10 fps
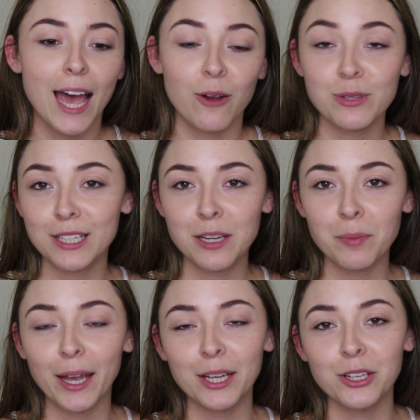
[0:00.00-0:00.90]
I was
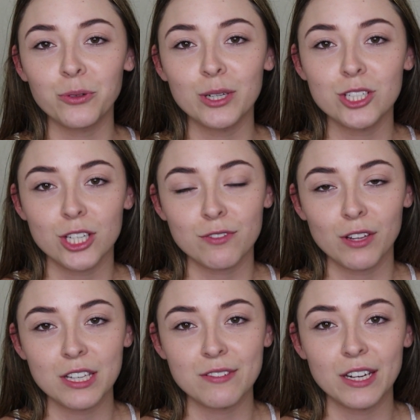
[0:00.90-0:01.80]
gonna buy a new one just
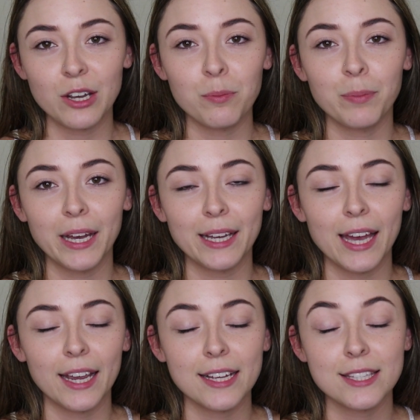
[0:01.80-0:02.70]
for this video,
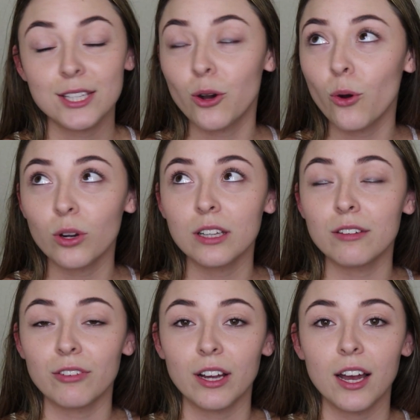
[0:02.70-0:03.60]
but I
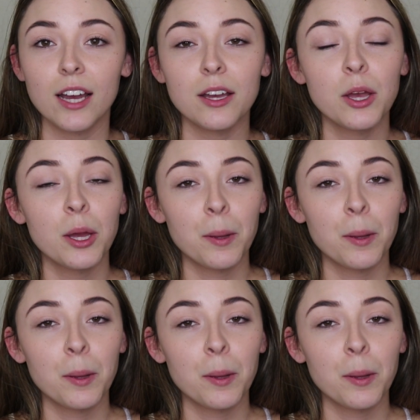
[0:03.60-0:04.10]
totally forgot